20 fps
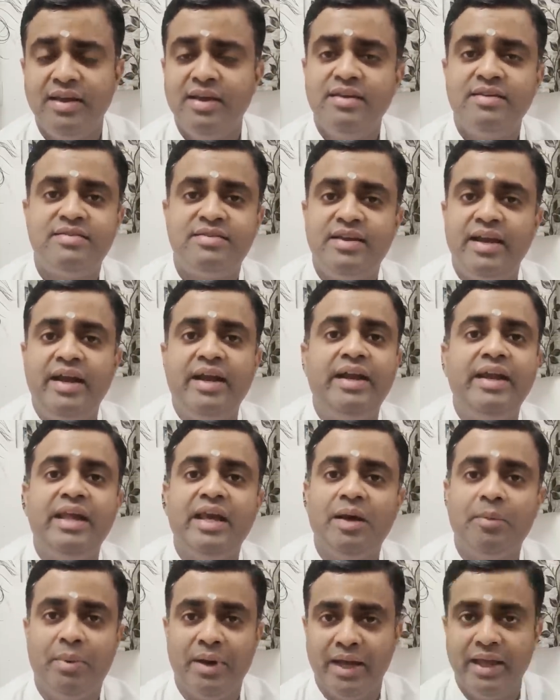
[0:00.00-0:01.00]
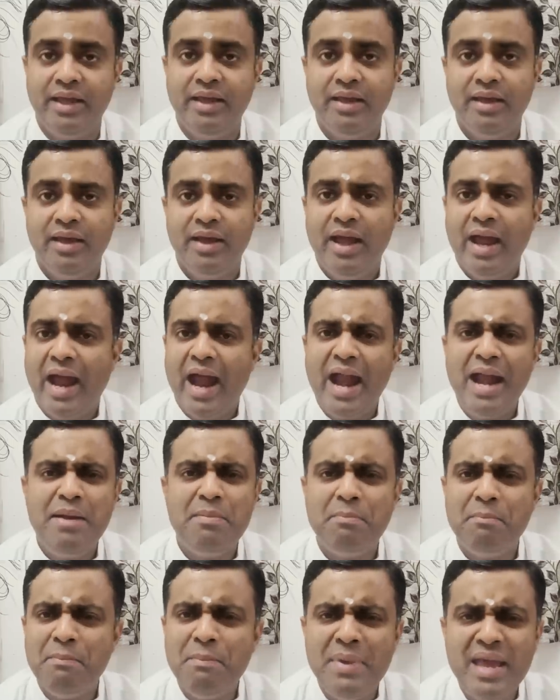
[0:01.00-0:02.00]
stayed nearby
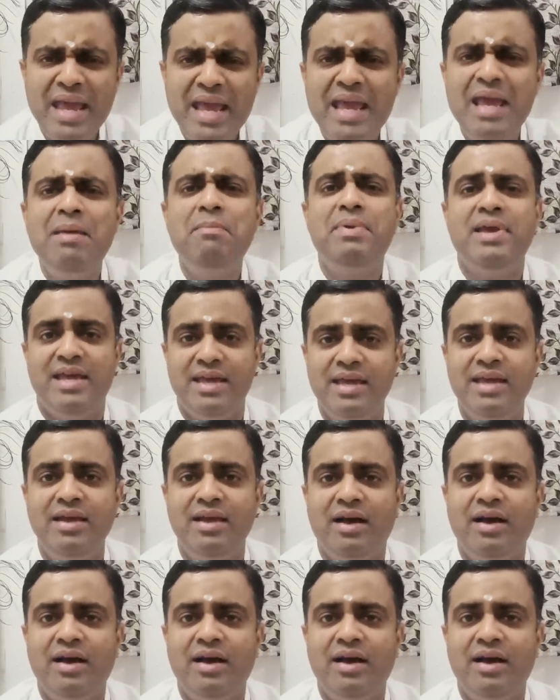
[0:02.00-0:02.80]
and maybe